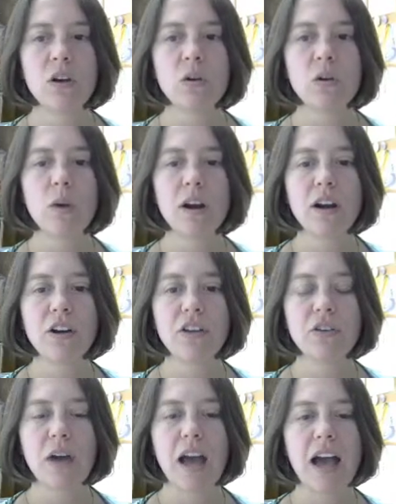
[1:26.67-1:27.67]
where
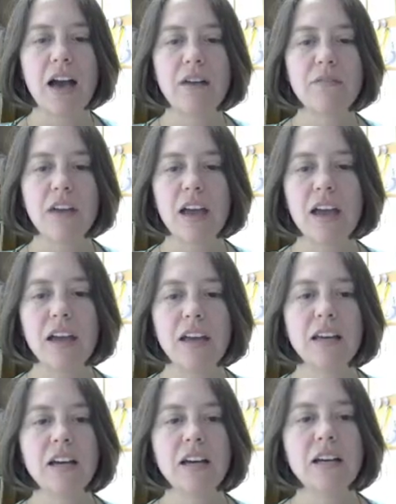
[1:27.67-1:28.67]
you have
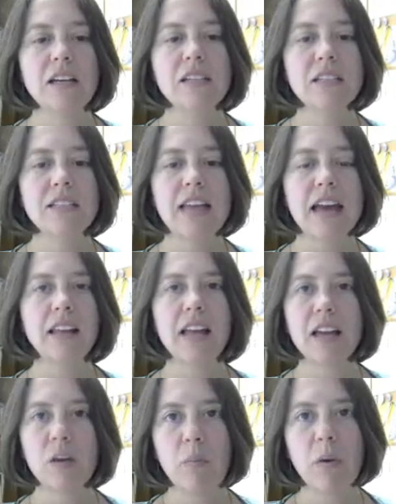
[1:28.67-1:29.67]
a
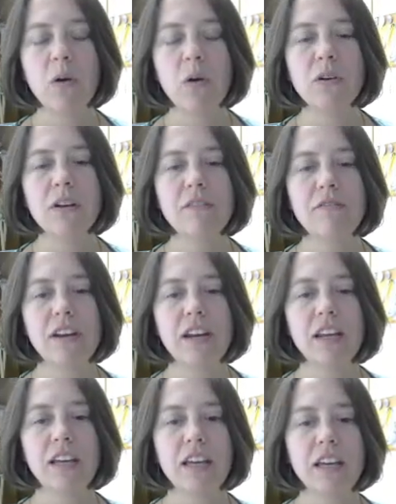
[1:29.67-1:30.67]
saddle-like bone
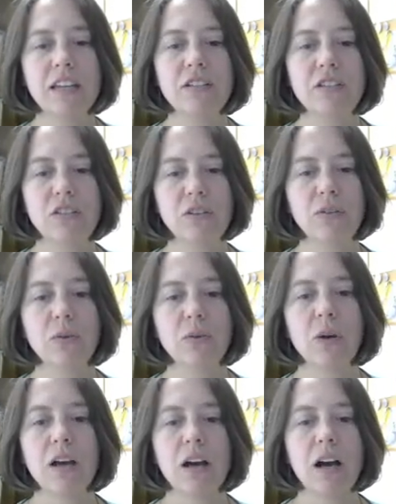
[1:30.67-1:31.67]
fitting into
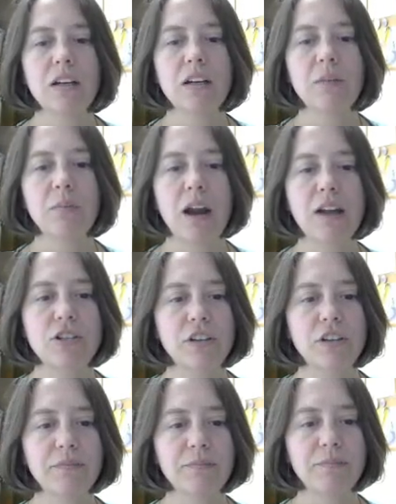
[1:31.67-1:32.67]
a depression.